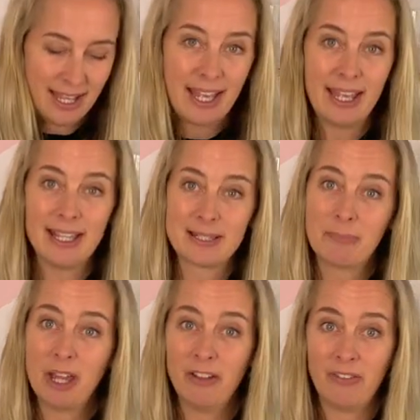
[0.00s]
is
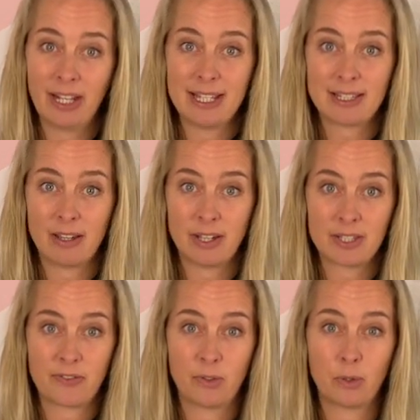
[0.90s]
perfectly sized
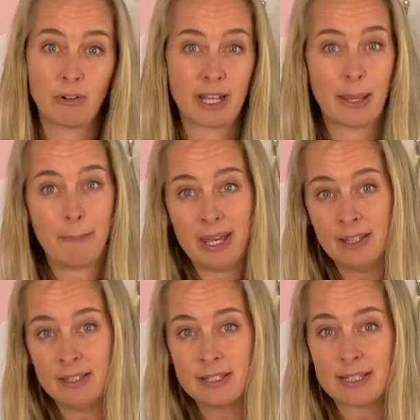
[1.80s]
for Cricut
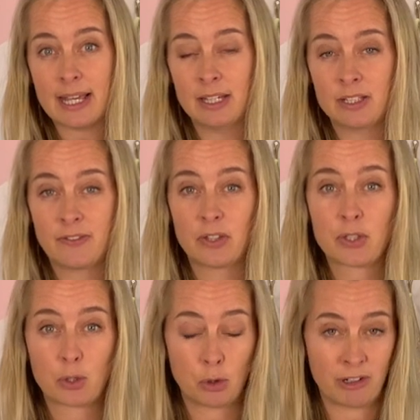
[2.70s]
pens and for the
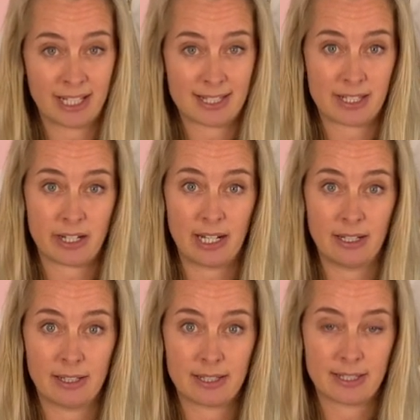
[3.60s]
scoring
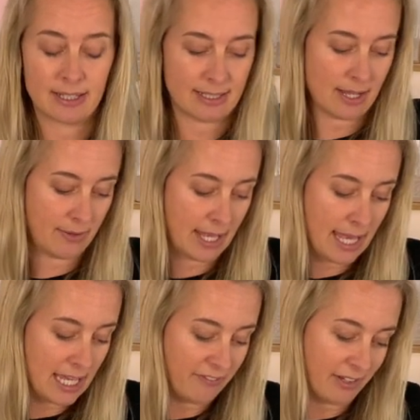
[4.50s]
stylus. So
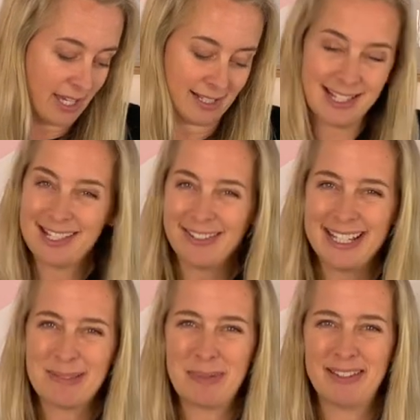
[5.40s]
A for
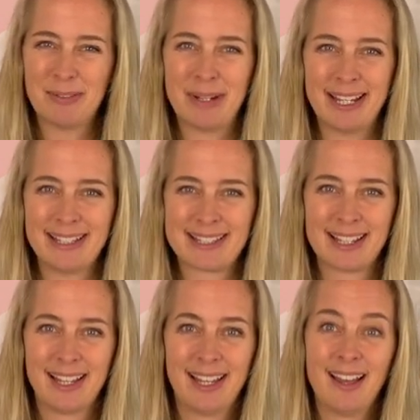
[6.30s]
accessories, B for blades.
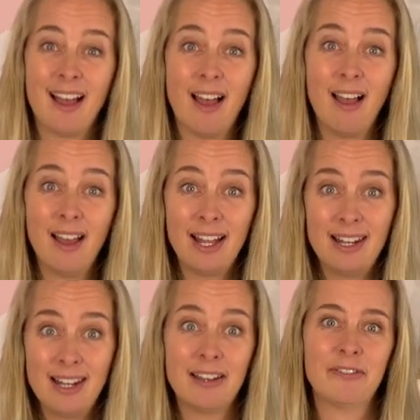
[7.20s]
I
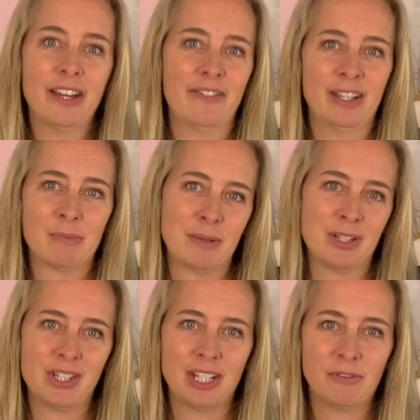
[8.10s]
love having my
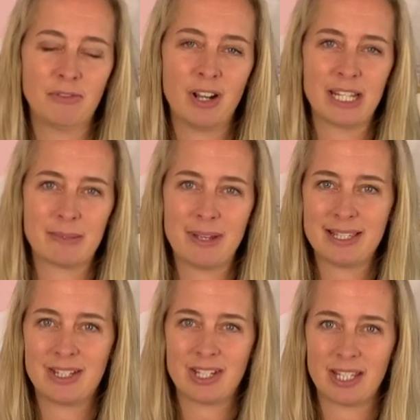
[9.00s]
machine write
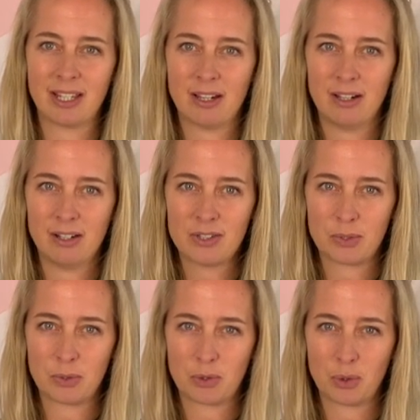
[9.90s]
messages in cards
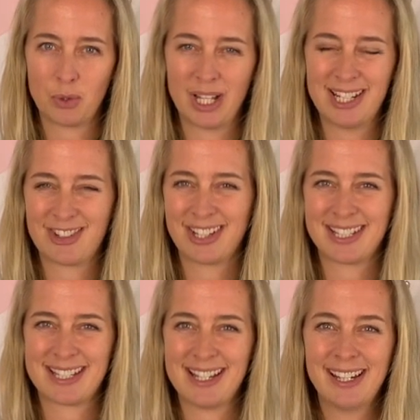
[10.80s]
or draw intricate
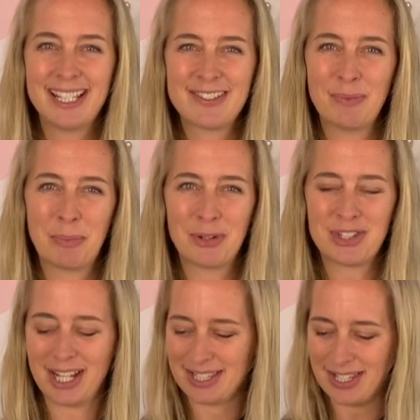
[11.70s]
designs from a
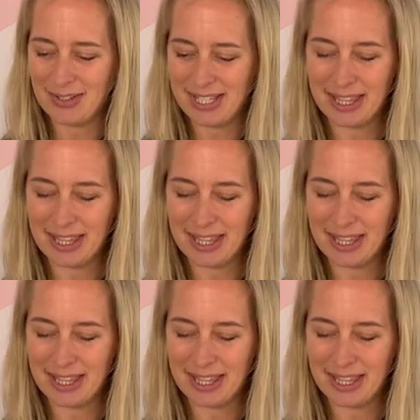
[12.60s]
project using the